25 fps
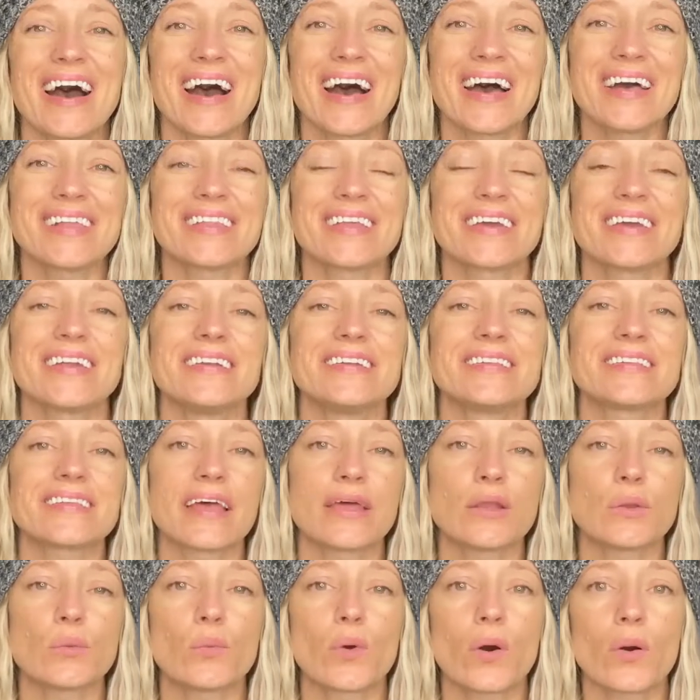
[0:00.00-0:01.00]
ladies,
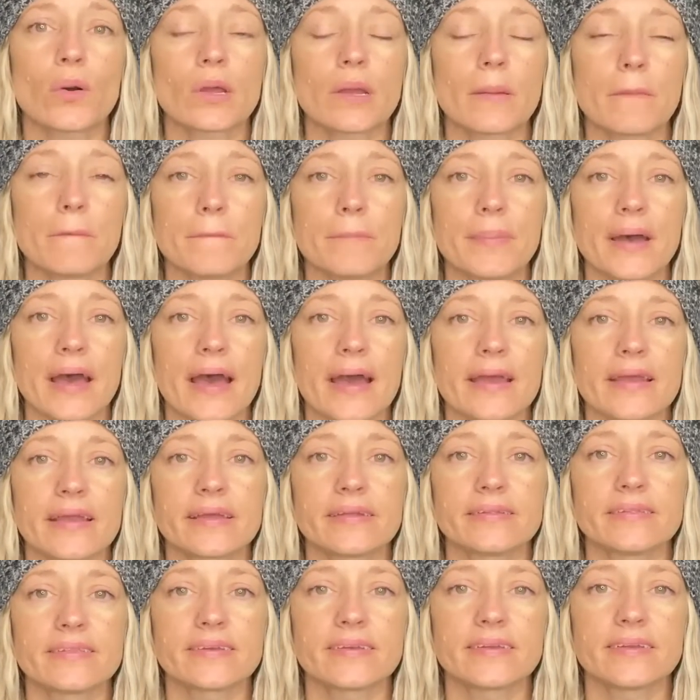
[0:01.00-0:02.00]
and welcome back.
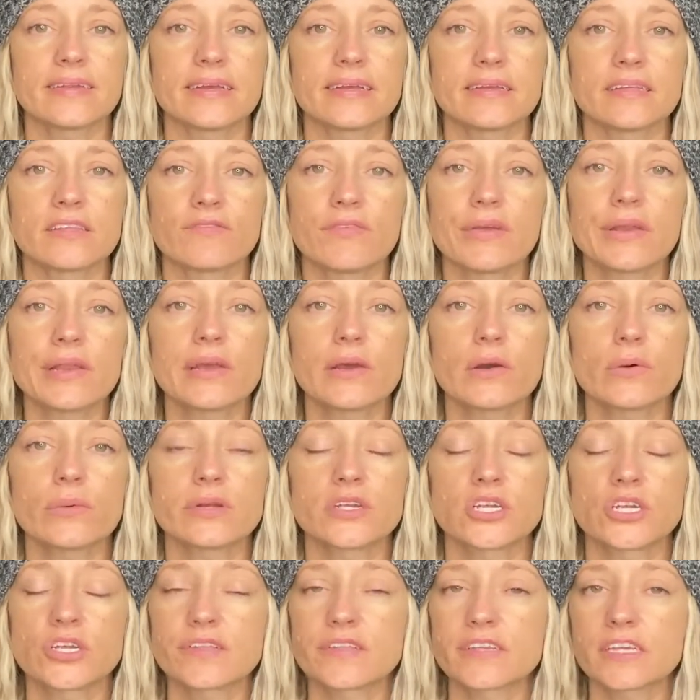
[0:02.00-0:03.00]
In today's video,
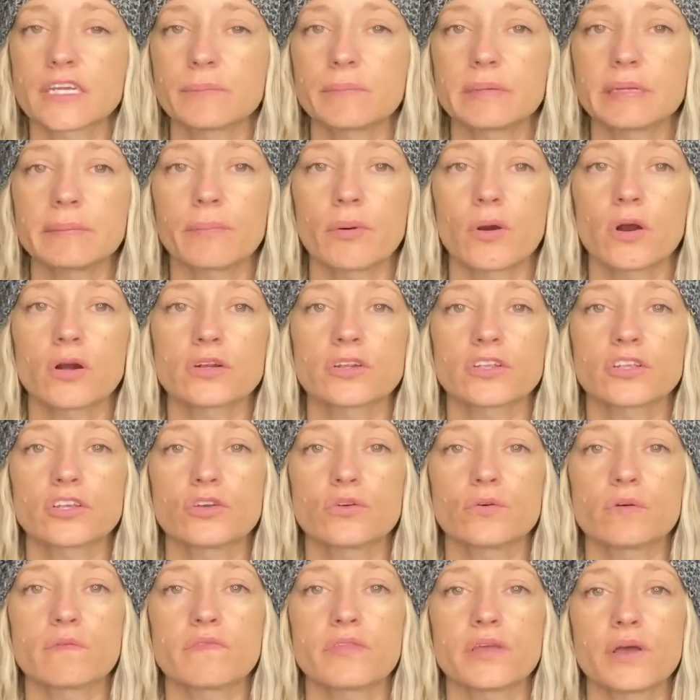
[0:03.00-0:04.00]
it's just going to be part
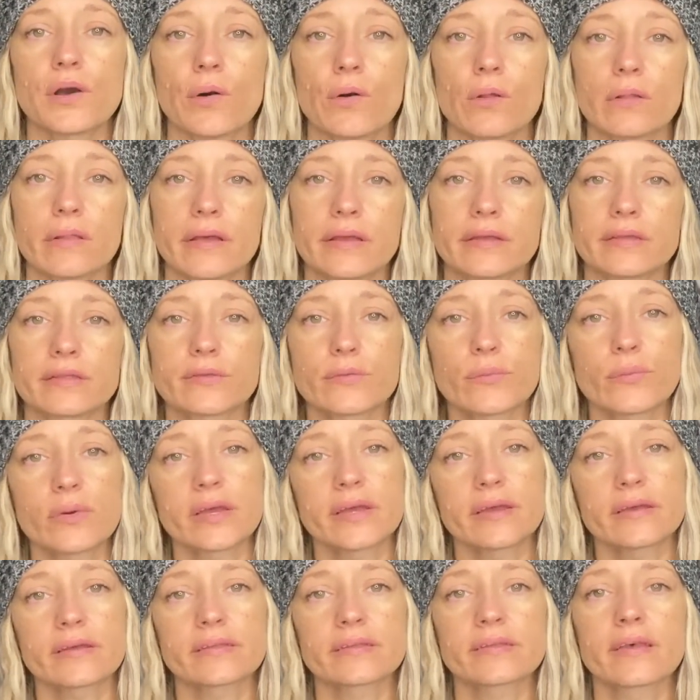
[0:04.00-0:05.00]
2 of the all lace
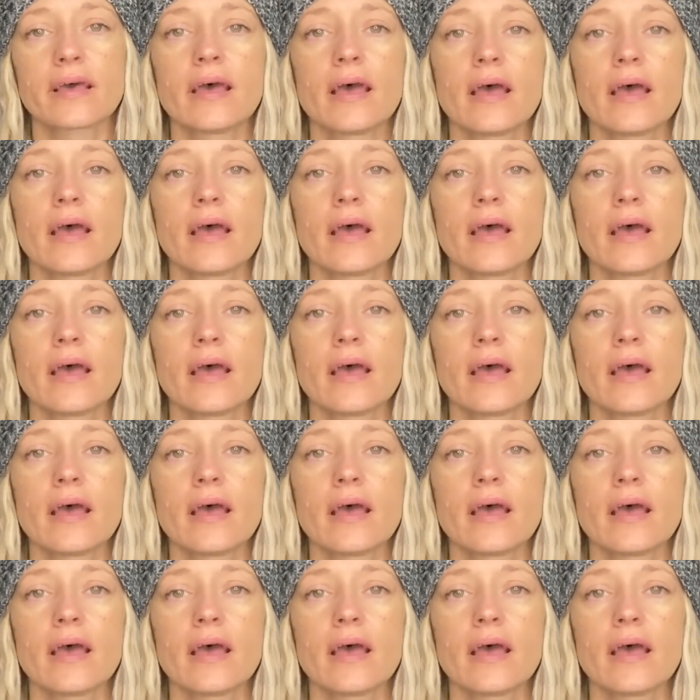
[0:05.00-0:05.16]
wigs.